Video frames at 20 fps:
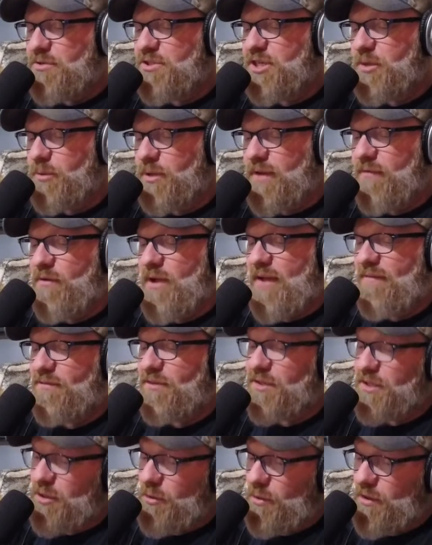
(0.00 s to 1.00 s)
she would ever have to
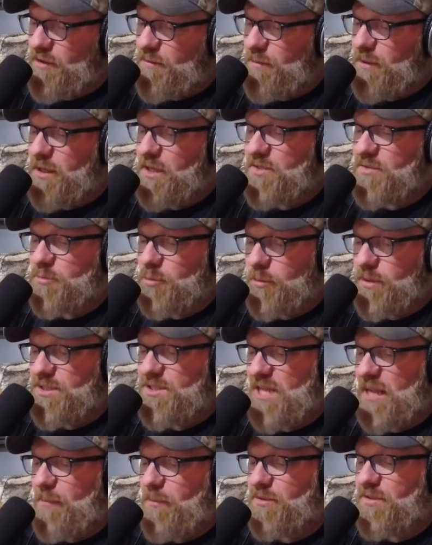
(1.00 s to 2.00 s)
deal with because Ruby
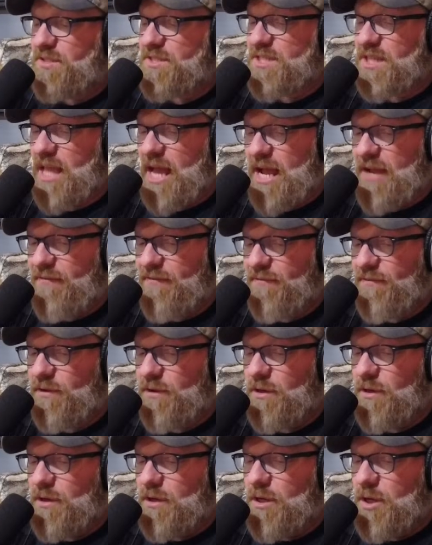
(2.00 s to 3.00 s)
Stapleton's life
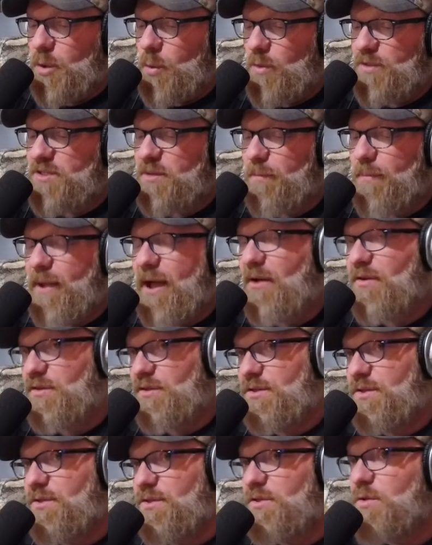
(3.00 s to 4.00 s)
was about
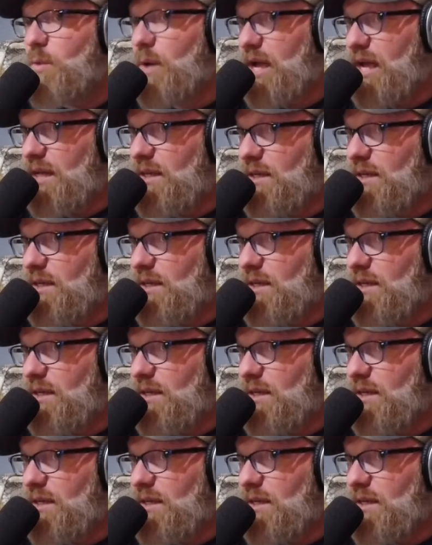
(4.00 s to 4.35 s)
to end.